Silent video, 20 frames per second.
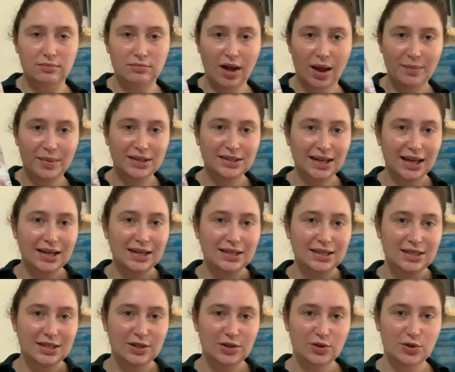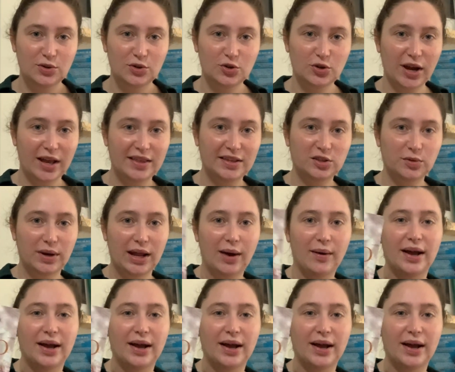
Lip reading: I'm excited to try this one out.